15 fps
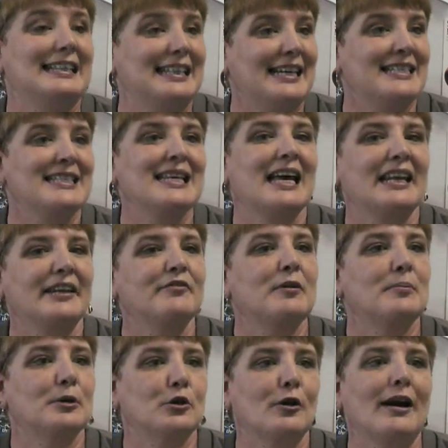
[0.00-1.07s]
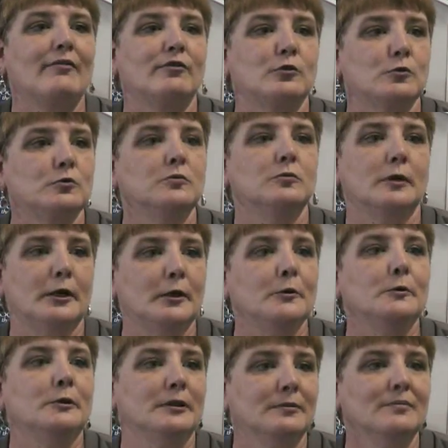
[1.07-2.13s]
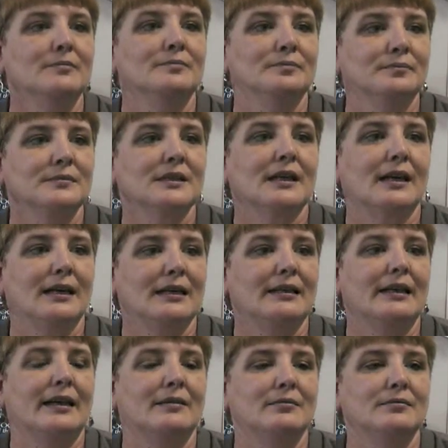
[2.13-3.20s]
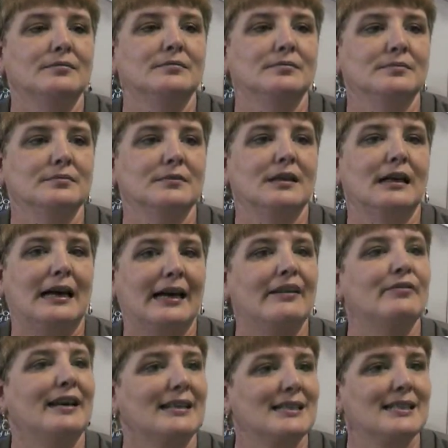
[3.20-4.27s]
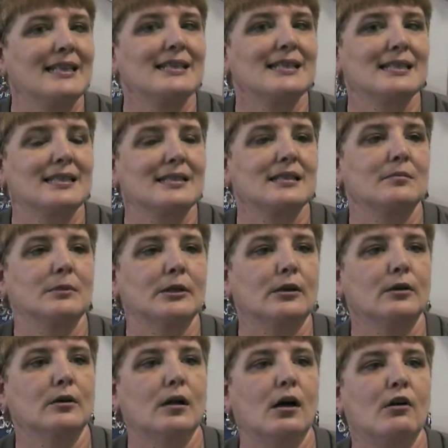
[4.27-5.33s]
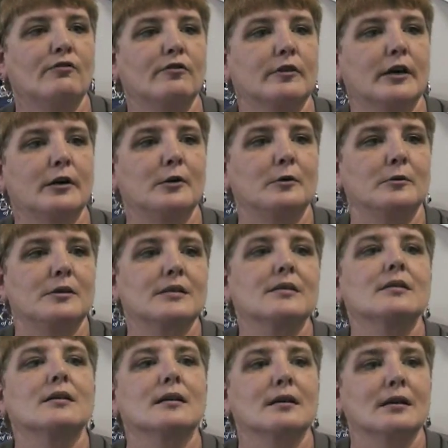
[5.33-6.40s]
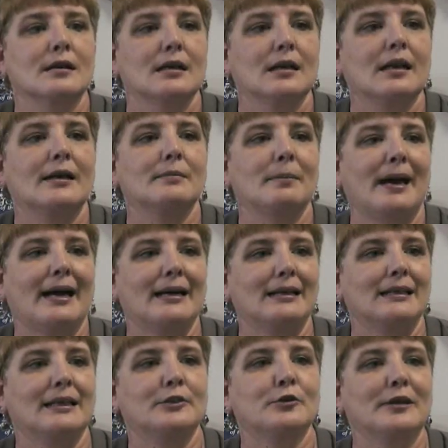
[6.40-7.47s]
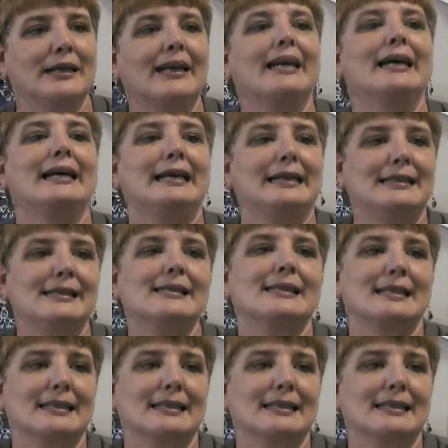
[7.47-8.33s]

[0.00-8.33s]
Yes, I live up a gravel road, and I have access to some little off-roads, like backcountry lanes.